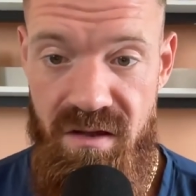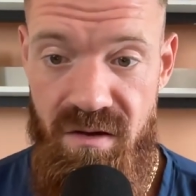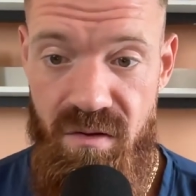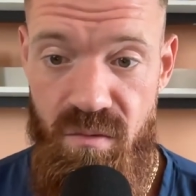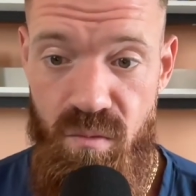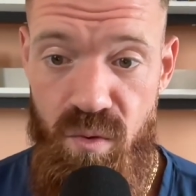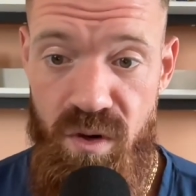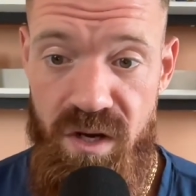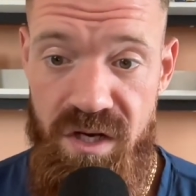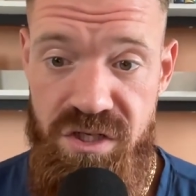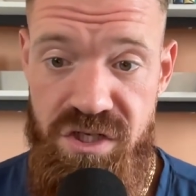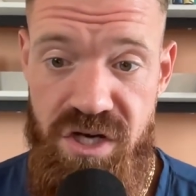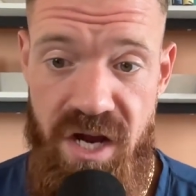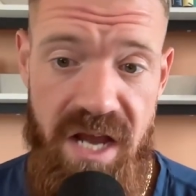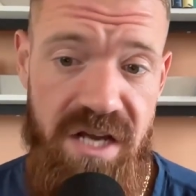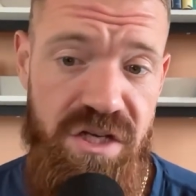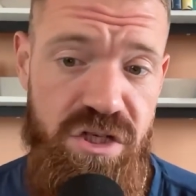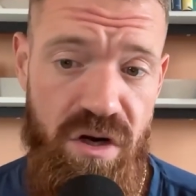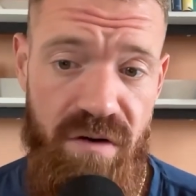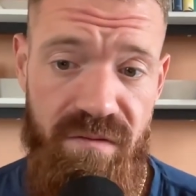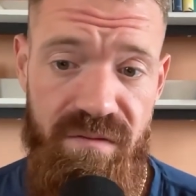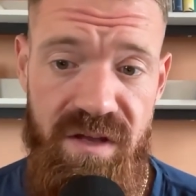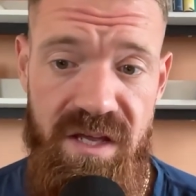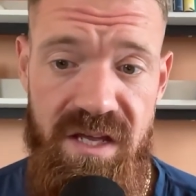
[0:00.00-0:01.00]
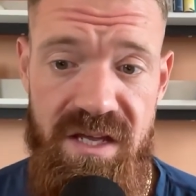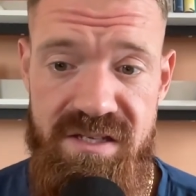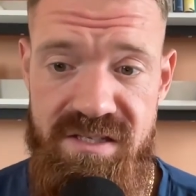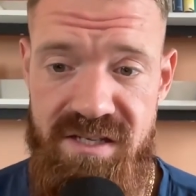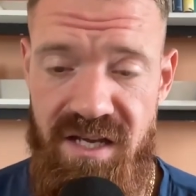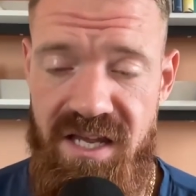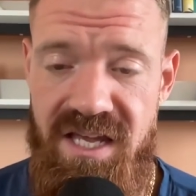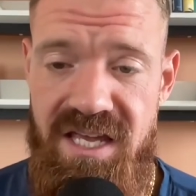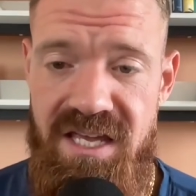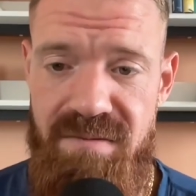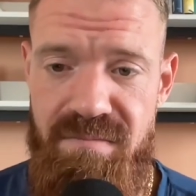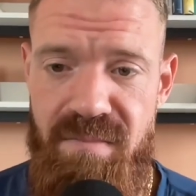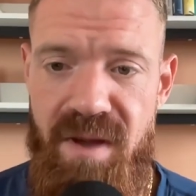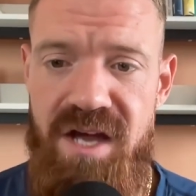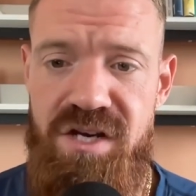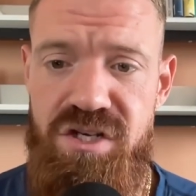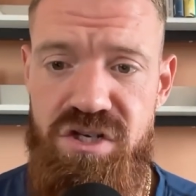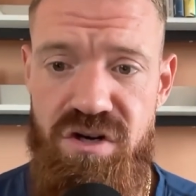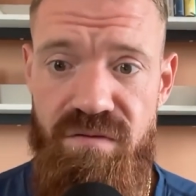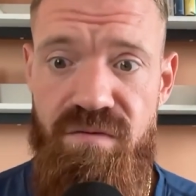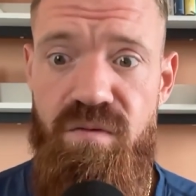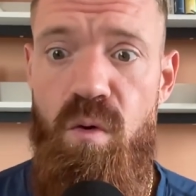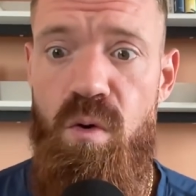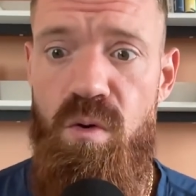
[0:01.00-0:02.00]
which HRV is a key
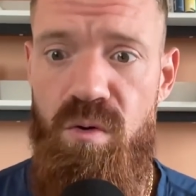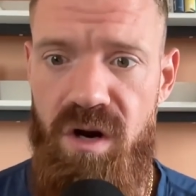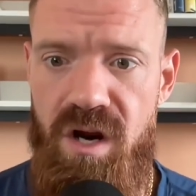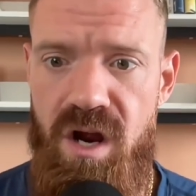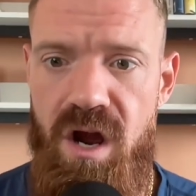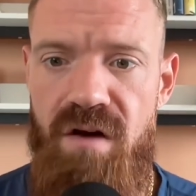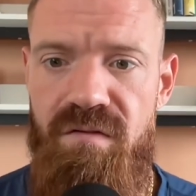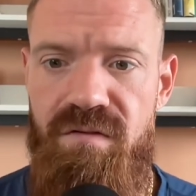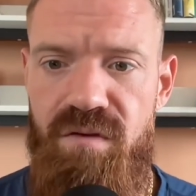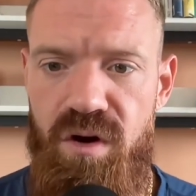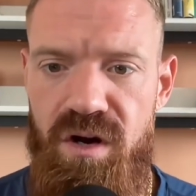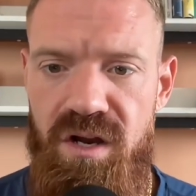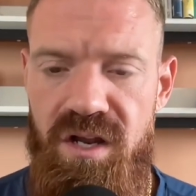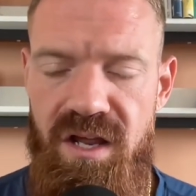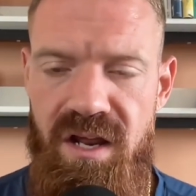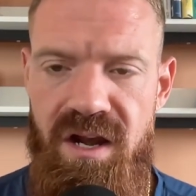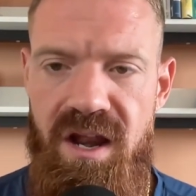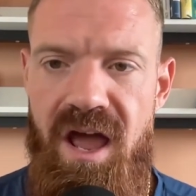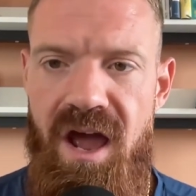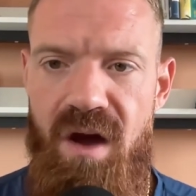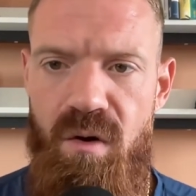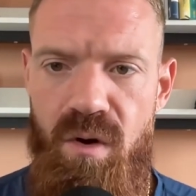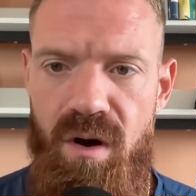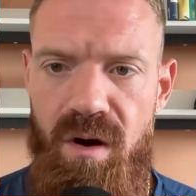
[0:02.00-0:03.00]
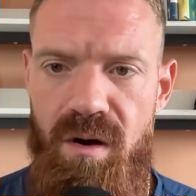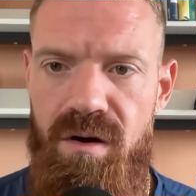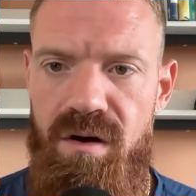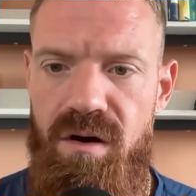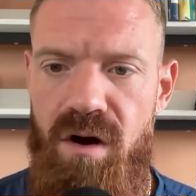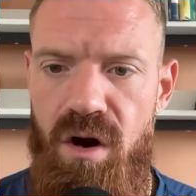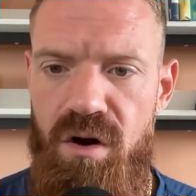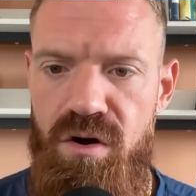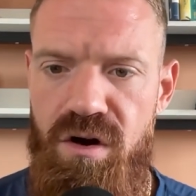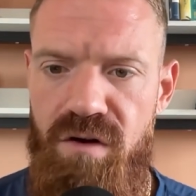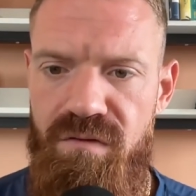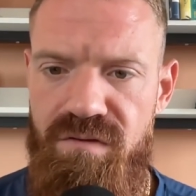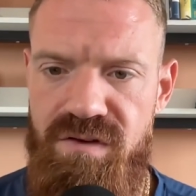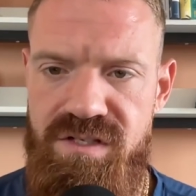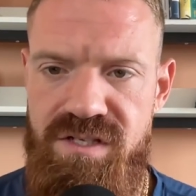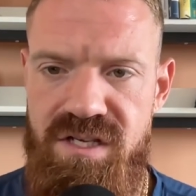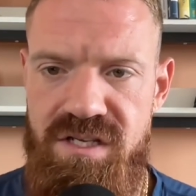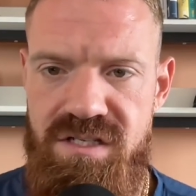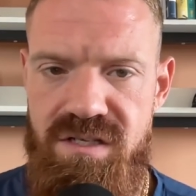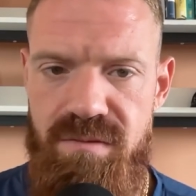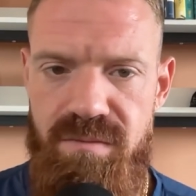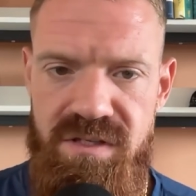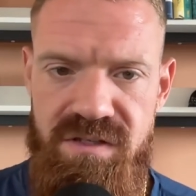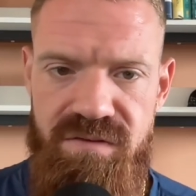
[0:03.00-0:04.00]
measure for recovery and how our nervous
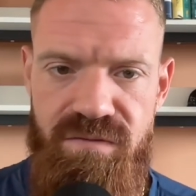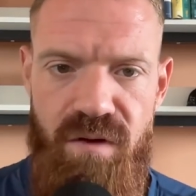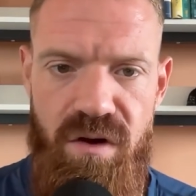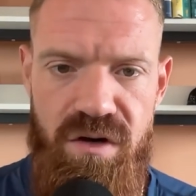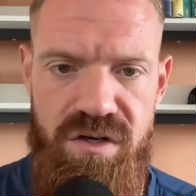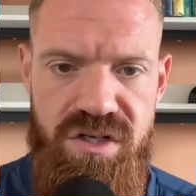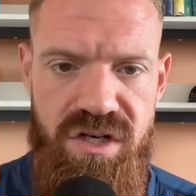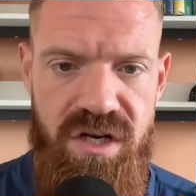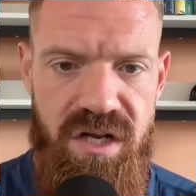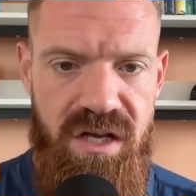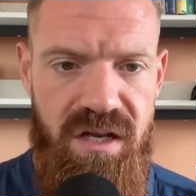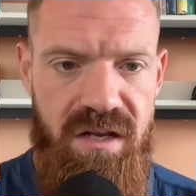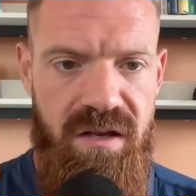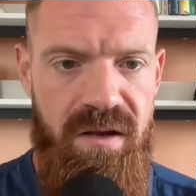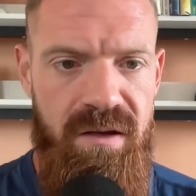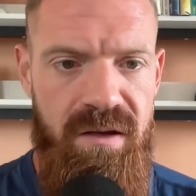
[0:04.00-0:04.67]
system is functioning.